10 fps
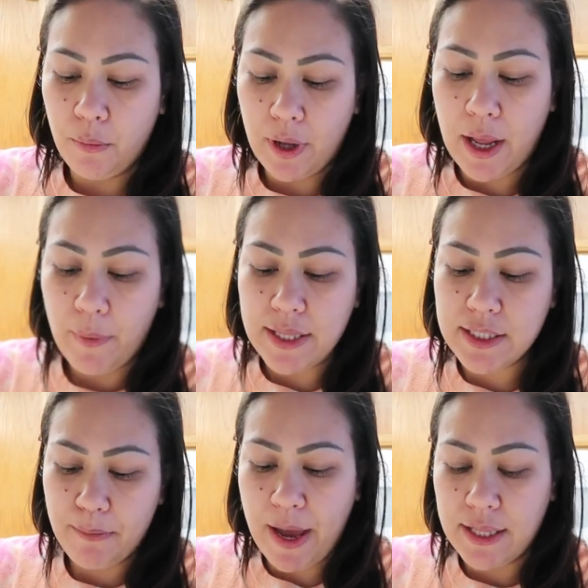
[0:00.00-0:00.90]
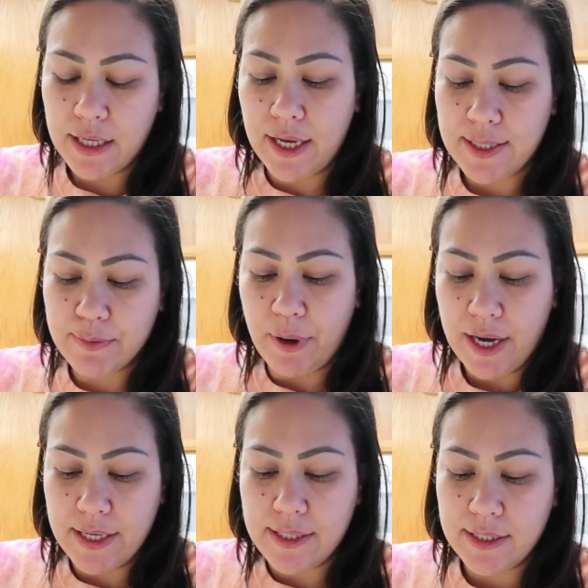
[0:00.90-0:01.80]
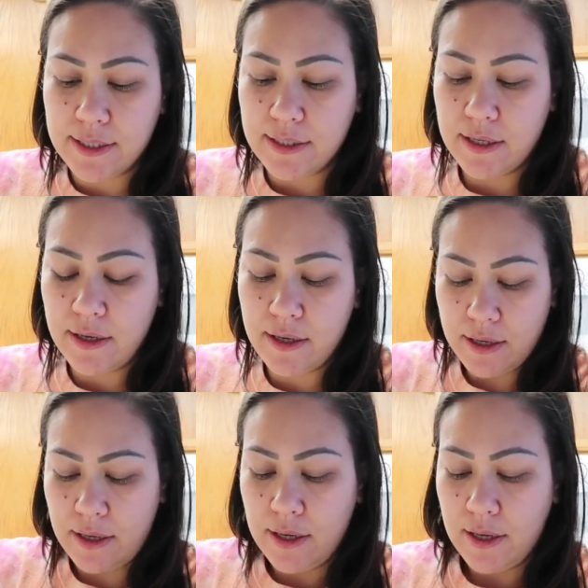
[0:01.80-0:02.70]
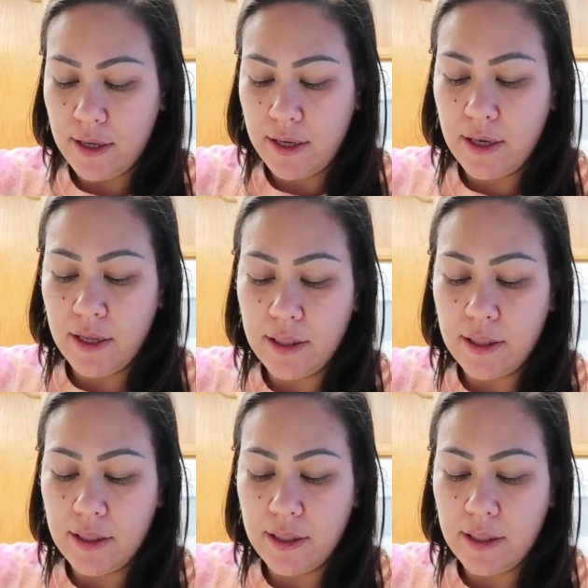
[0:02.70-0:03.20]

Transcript: When I went to Panda Express,